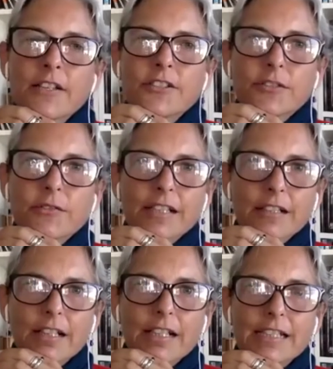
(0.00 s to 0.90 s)
to
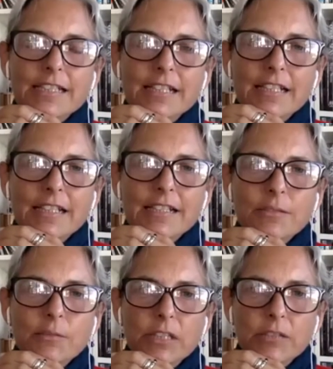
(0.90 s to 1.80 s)
realize that
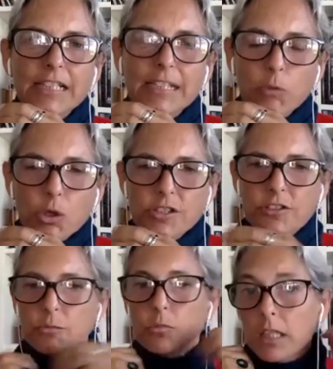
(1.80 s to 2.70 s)
we really wanted to
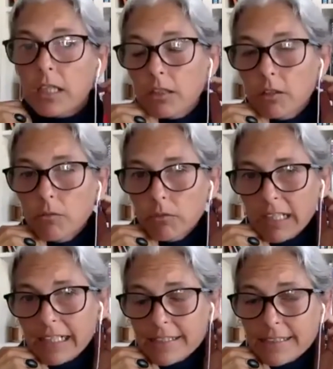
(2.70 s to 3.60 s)
work,
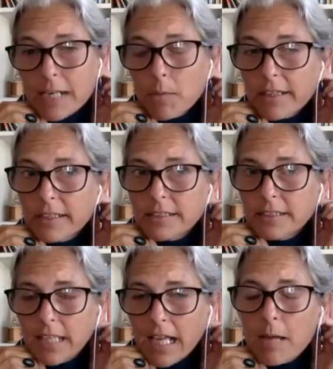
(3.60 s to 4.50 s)
like I say, with this
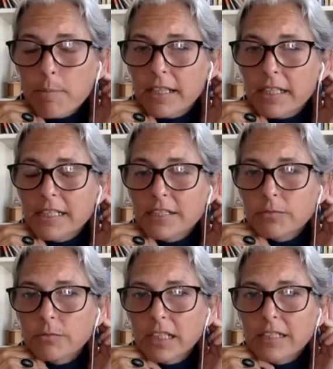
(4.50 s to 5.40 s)
lab that is
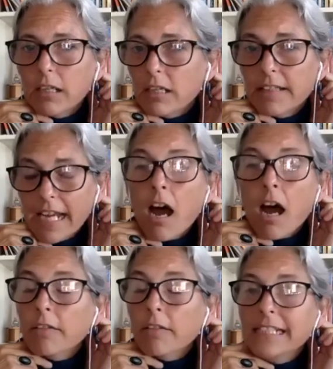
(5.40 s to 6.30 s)
they are
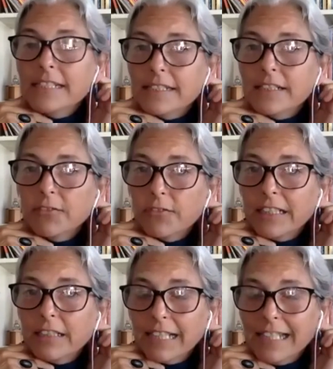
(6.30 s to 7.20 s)
the leaders in the
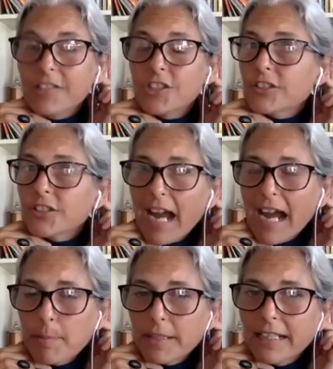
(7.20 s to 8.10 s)
field. And it just so
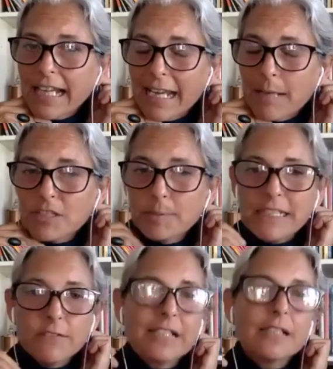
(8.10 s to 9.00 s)
happened that they happened to be
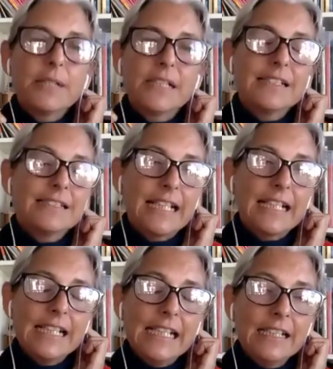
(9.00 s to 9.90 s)
developing this
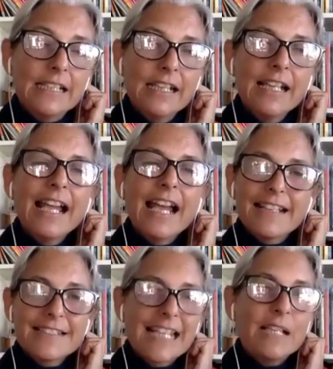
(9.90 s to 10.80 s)
technique at the
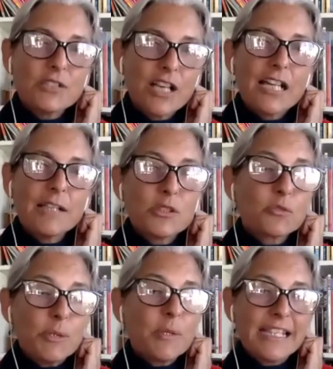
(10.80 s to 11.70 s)
same time as
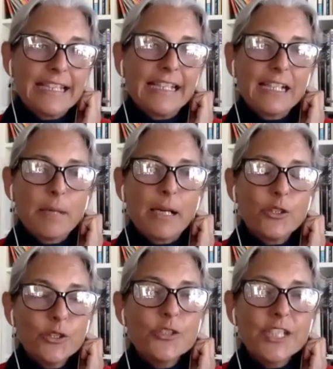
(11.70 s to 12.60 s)
we were thinking about
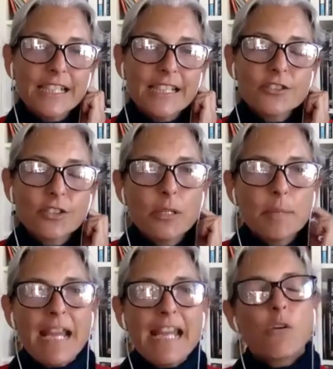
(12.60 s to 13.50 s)
using it. So it
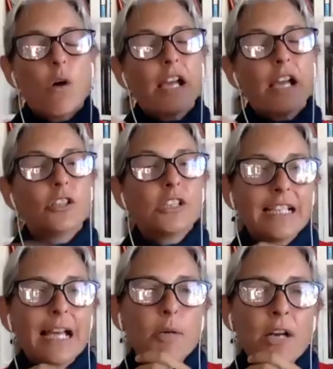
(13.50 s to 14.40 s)
made quite a good
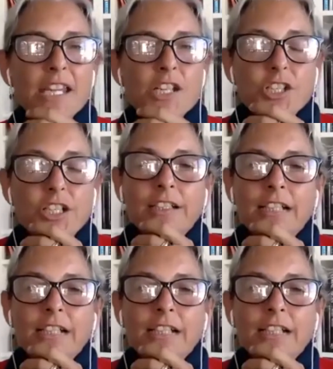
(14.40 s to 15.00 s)
collaboration,